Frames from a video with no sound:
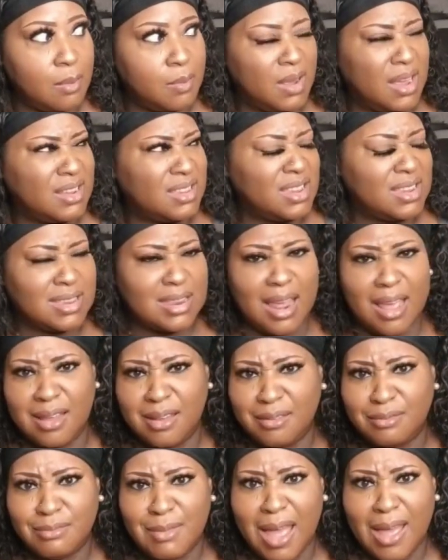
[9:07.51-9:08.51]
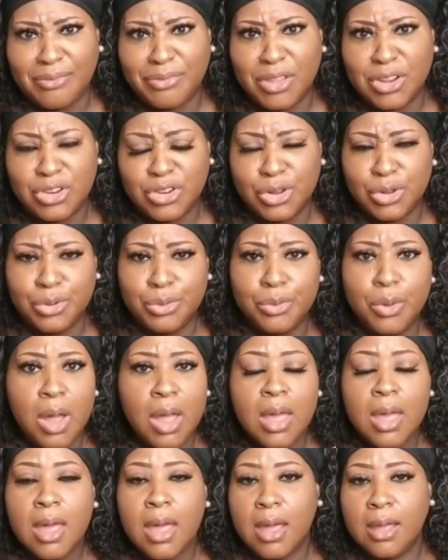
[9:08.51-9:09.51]
because it's like after 2,
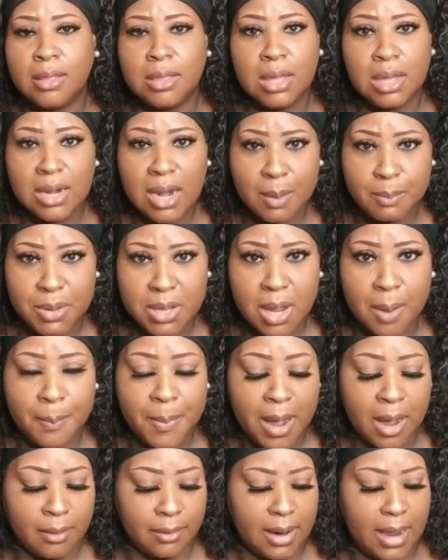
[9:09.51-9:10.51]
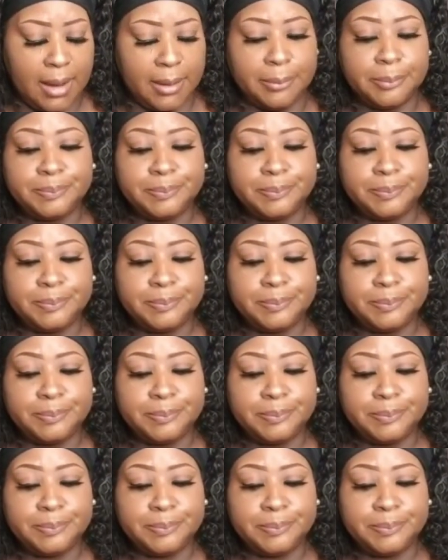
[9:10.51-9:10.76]
and then I'll be up all night.